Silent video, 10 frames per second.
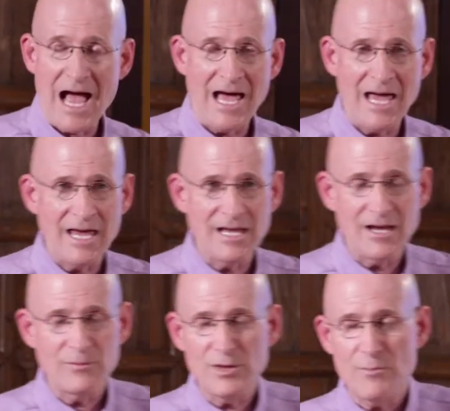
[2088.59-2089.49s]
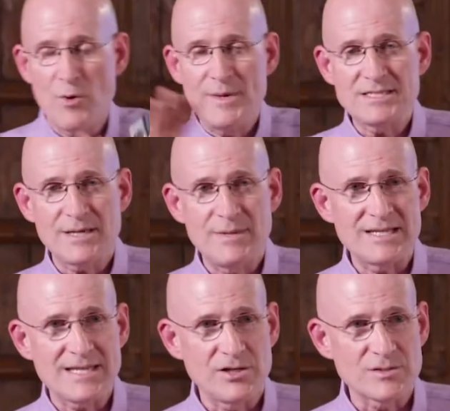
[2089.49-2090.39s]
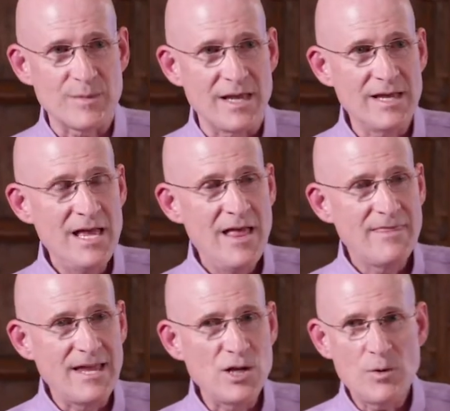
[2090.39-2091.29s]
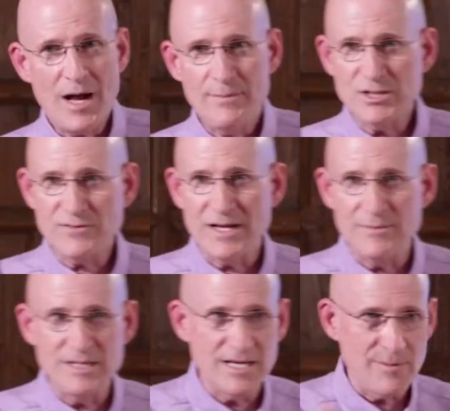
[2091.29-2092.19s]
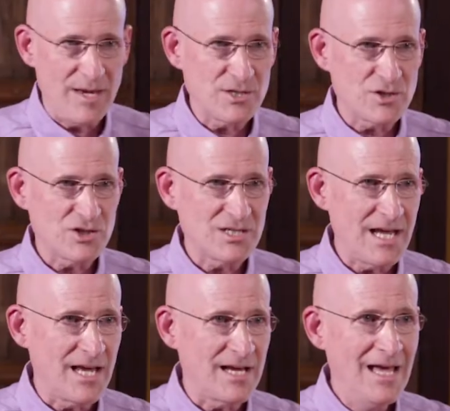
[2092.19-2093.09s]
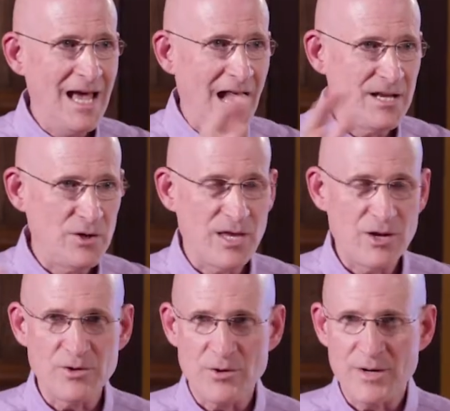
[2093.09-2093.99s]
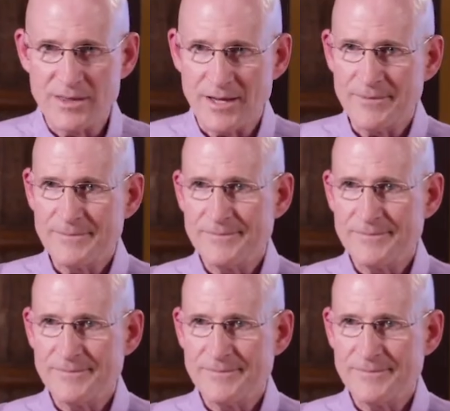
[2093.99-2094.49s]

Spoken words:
The moment somebody tells me they know how much vitamin D a patient should take, I know they don't know anything.